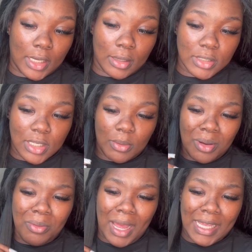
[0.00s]
And I was like,
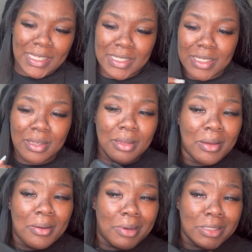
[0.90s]
well, why is it
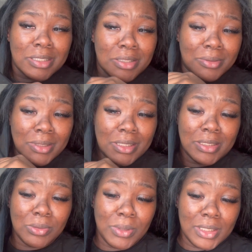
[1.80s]
doing
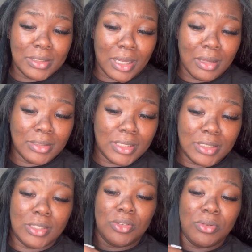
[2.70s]
this? What is causing it
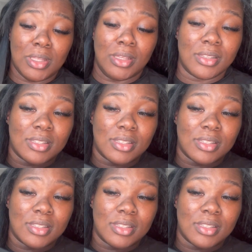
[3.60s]
to do this?